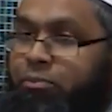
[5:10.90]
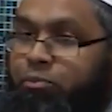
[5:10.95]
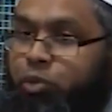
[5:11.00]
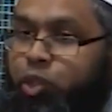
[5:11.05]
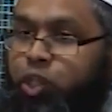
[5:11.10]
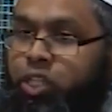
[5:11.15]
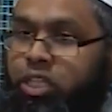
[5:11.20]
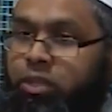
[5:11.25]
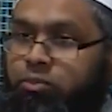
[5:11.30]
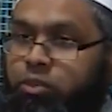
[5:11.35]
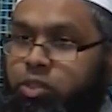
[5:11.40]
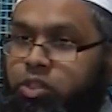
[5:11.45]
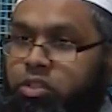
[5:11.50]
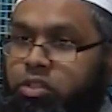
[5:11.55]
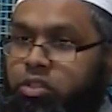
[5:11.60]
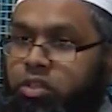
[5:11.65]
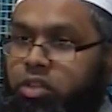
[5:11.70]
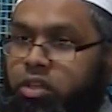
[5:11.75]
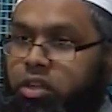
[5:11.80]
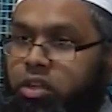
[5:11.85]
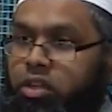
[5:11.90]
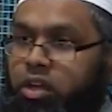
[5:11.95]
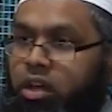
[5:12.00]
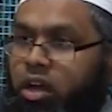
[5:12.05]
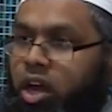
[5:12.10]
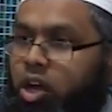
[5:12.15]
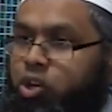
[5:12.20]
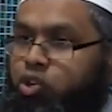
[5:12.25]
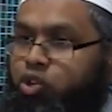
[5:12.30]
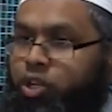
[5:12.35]
Muslims
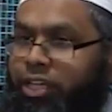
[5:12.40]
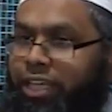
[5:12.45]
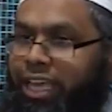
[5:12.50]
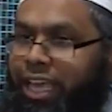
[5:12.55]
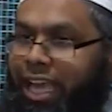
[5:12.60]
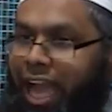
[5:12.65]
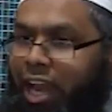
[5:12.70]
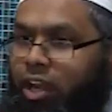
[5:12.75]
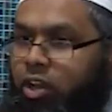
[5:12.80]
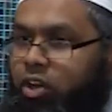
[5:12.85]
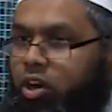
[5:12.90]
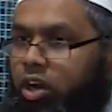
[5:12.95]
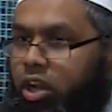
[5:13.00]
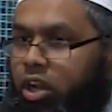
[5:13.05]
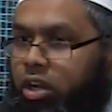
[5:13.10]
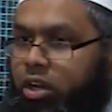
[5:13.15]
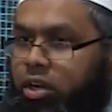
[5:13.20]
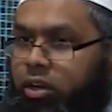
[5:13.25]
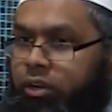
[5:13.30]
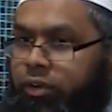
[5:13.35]
are drinking alcohol.